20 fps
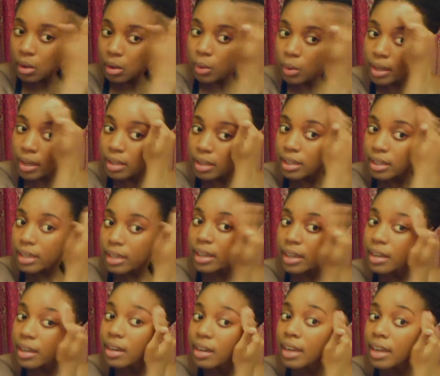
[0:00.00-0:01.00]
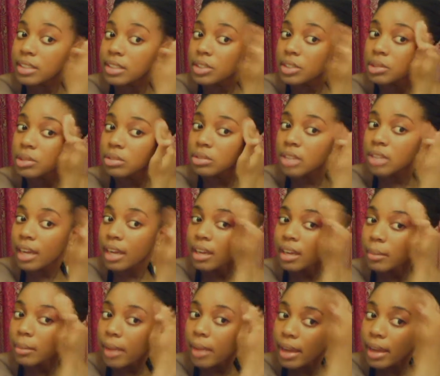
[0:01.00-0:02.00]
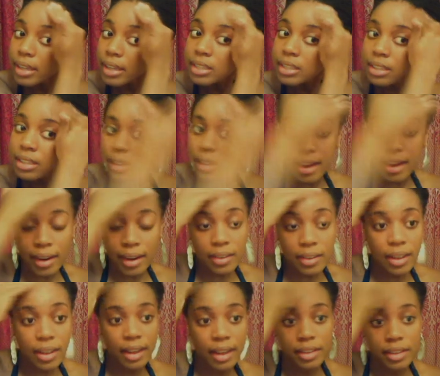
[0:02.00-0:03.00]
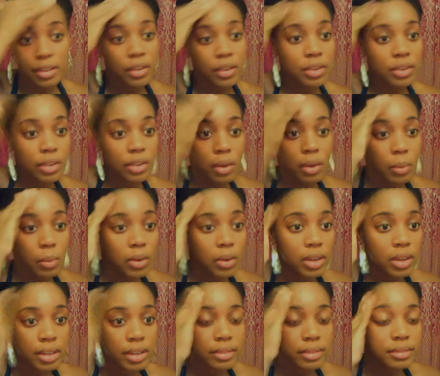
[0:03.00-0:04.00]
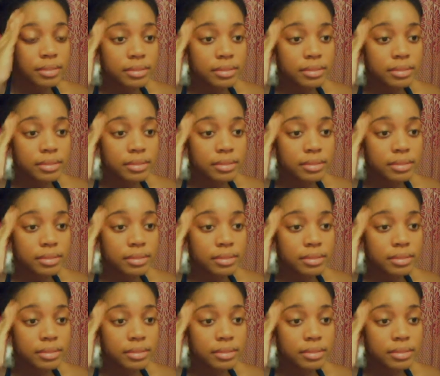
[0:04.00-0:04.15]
quickly. And I do take it back into the hairline, you don't want